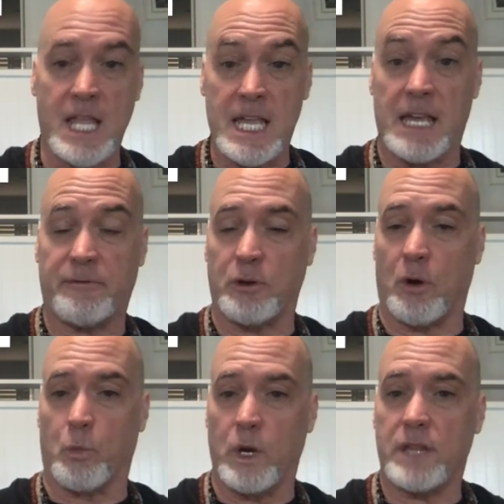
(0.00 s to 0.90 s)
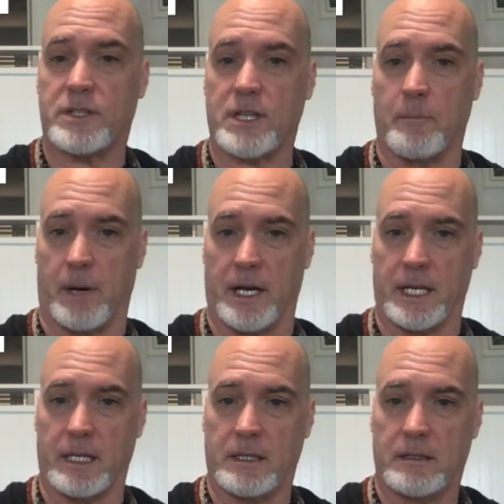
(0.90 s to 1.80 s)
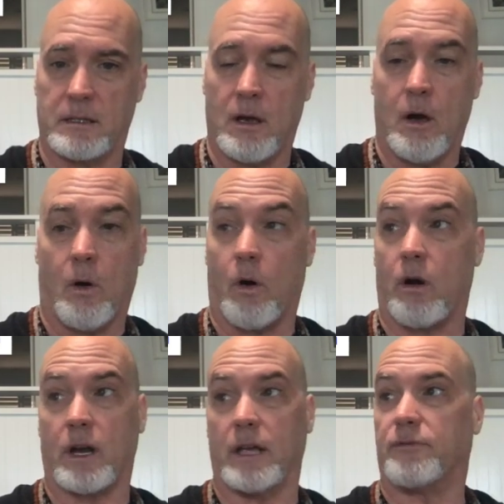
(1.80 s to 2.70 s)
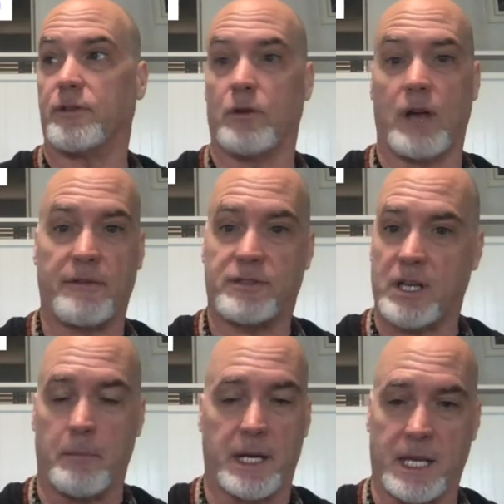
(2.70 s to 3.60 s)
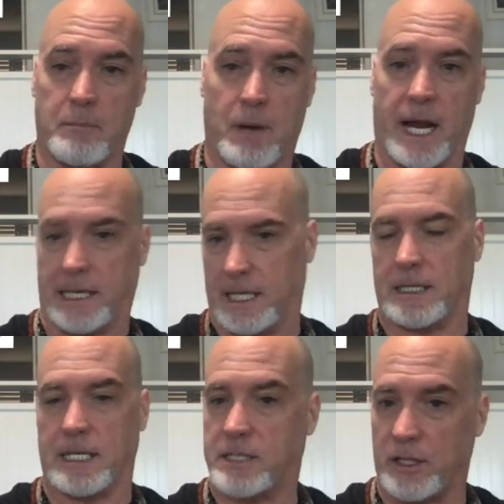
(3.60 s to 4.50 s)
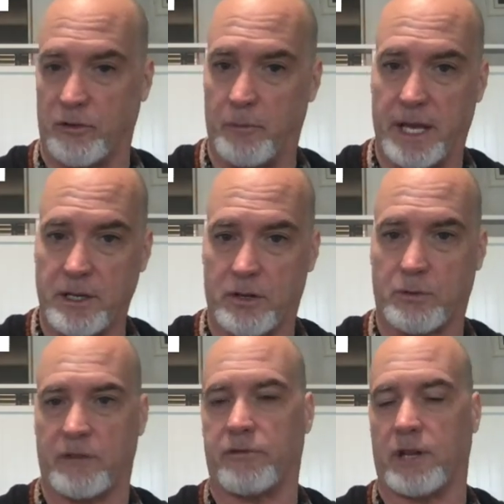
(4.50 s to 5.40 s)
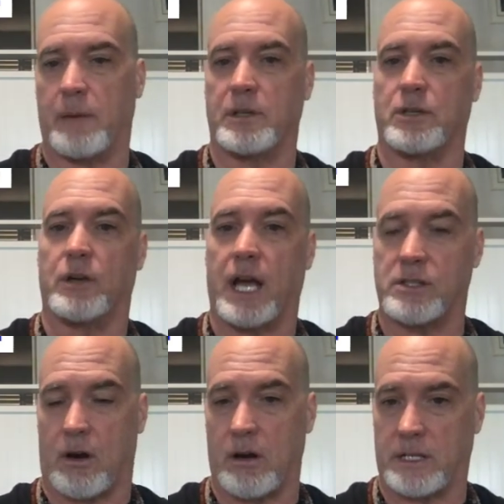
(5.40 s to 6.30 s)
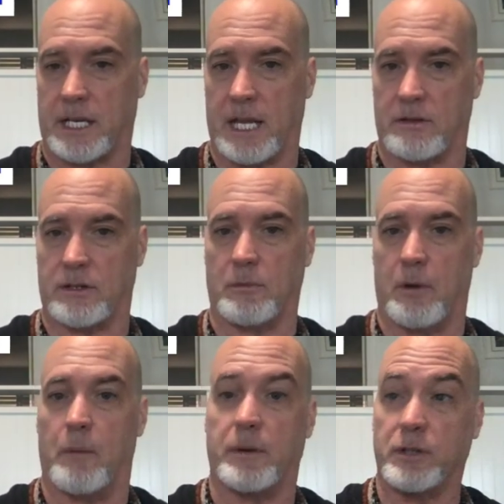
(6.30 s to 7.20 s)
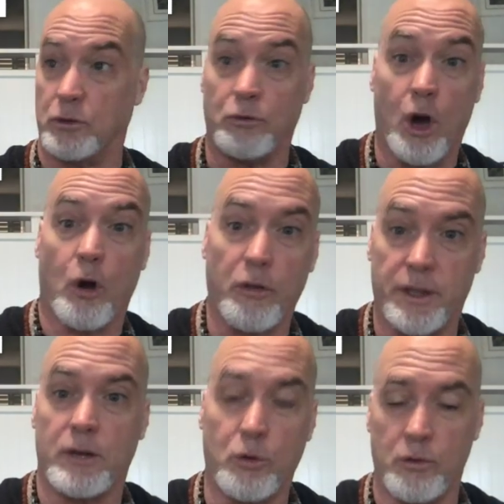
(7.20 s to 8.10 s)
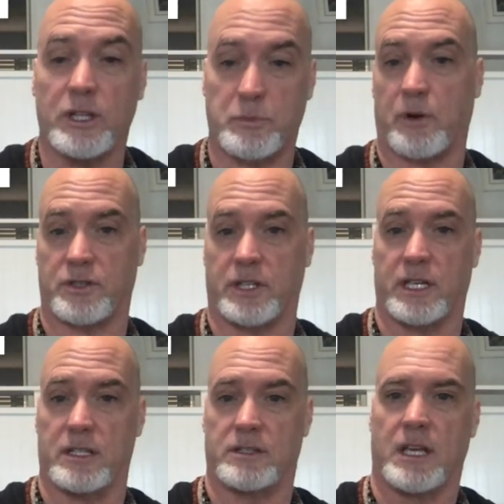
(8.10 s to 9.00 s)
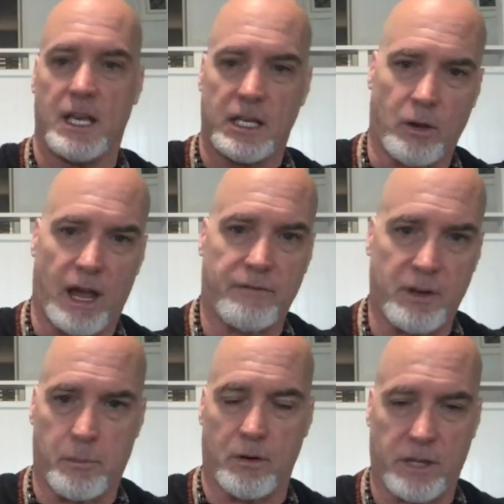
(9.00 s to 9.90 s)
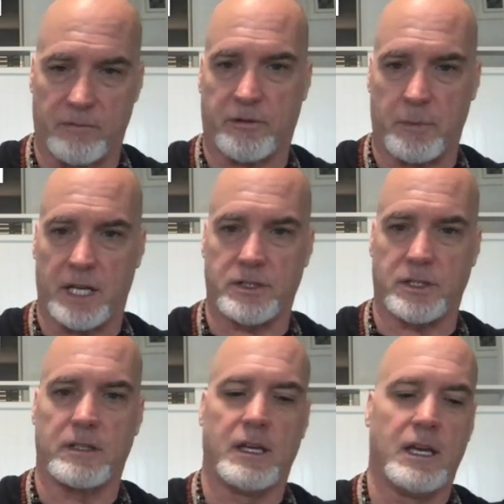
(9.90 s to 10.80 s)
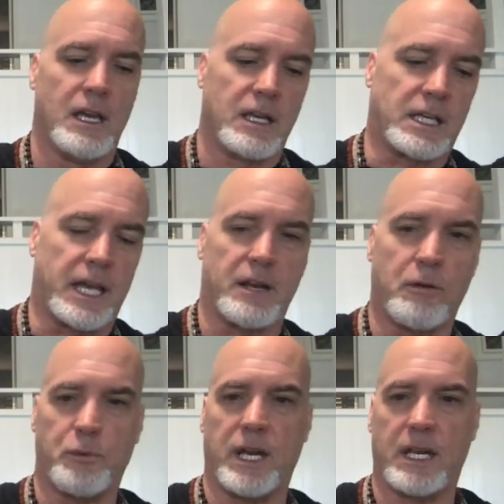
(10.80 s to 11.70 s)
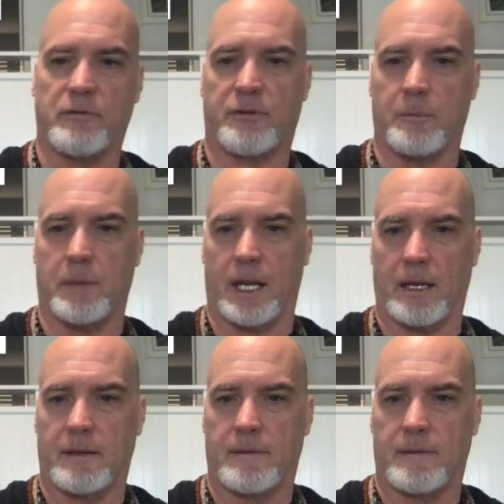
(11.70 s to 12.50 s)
if you're with somebody, or if you have somebody in mind, like let's say you've met your twin flame and you guys aren't together at the moment, you know who this person is, you have their birth information, get a reading from me,